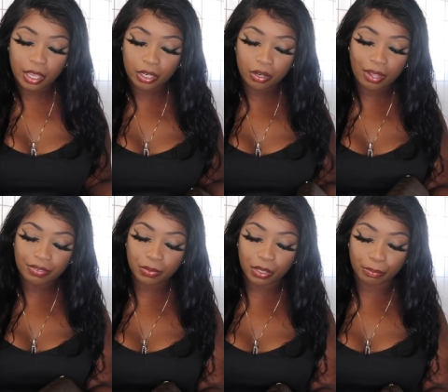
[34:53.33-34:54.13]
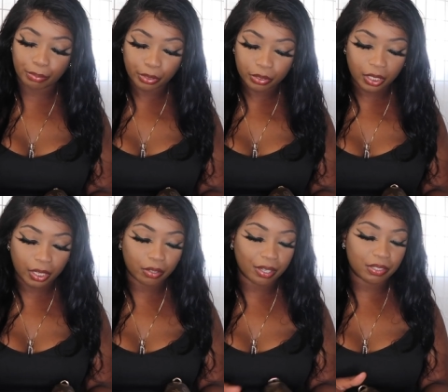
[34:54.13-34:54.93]
and it don't have to be a
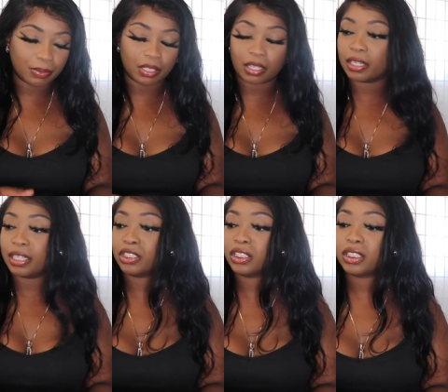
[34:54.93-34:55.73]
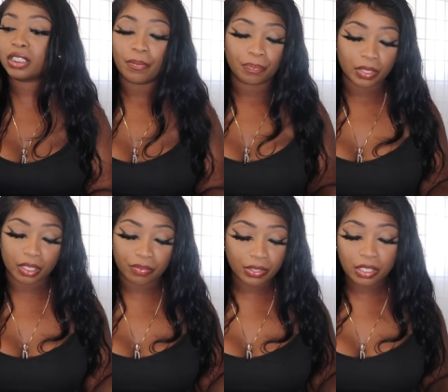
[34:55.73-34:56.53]
birthday it don't have to be none of that just
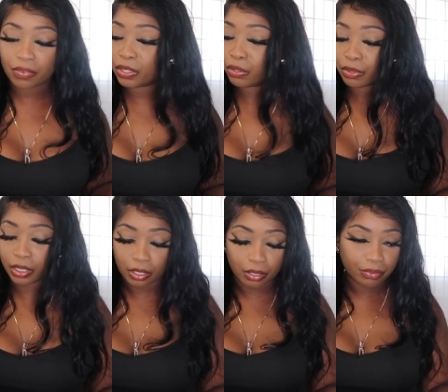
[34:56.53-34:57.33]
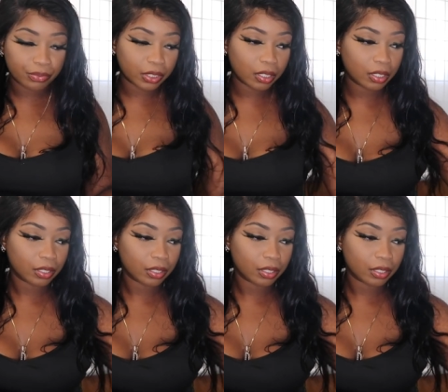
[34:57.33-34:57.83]
give yourself a little gift